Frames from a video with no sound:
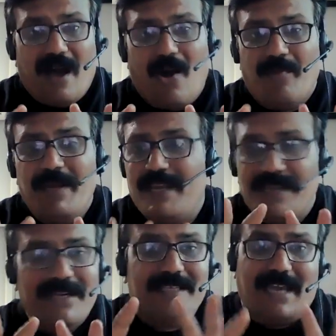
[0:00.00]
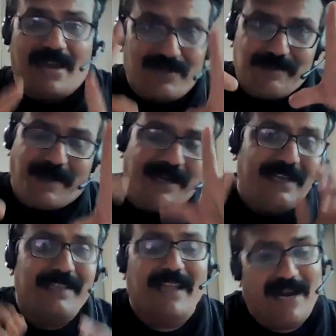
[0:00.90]
how many years I have
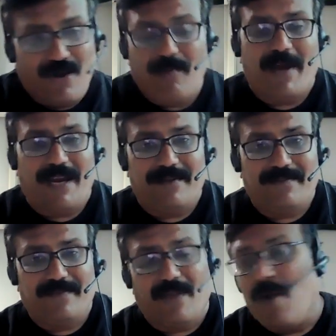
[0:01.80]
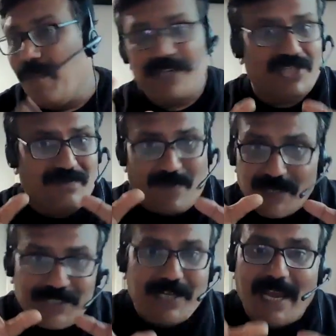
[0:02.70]
spent in that domain, how much
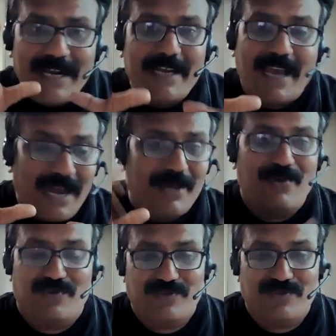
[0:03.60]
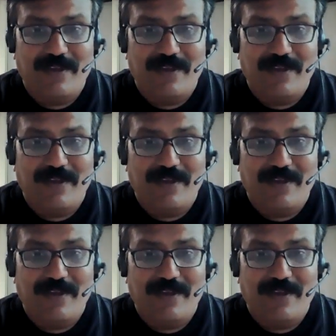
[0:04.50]
functionality I know.